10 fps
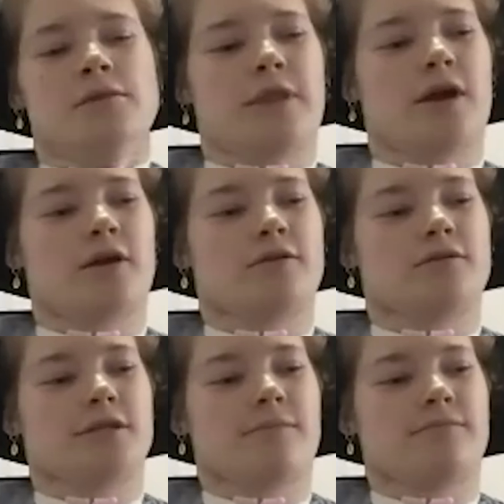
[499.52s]
And
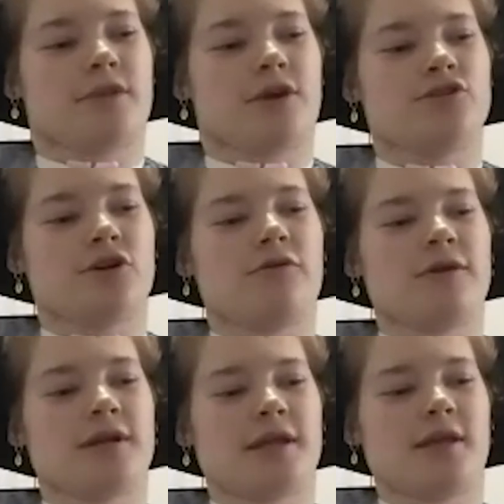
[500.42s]

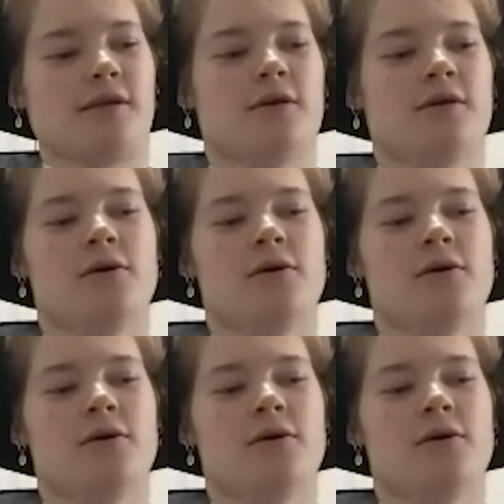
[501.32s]
historically,